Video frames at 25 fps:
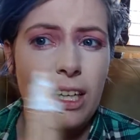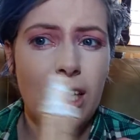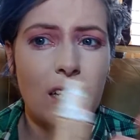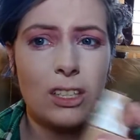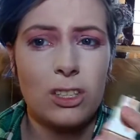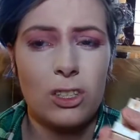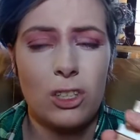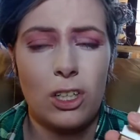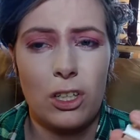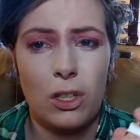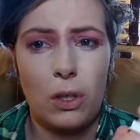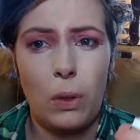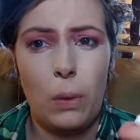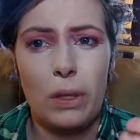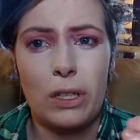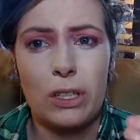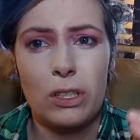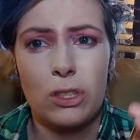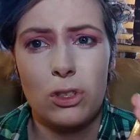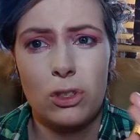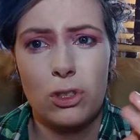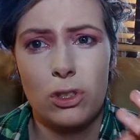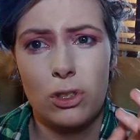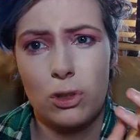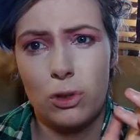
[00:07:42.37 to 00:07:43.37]
it's not
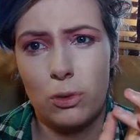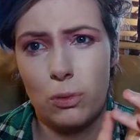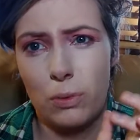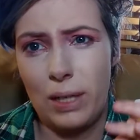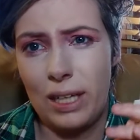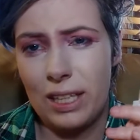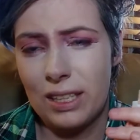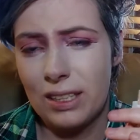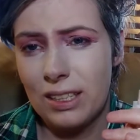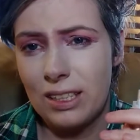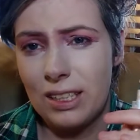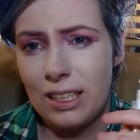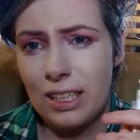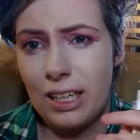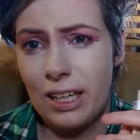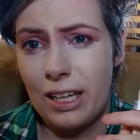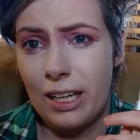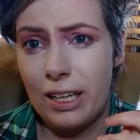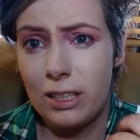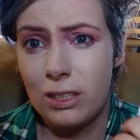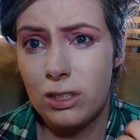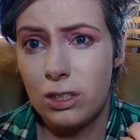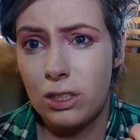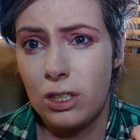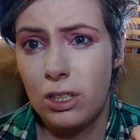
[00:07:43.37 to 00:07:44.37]
going directly
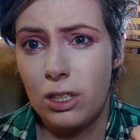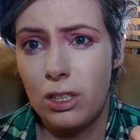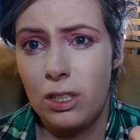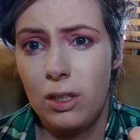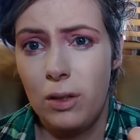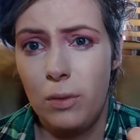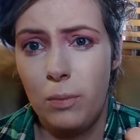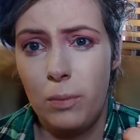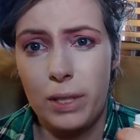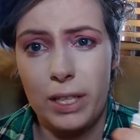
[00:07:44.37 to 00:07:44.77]
into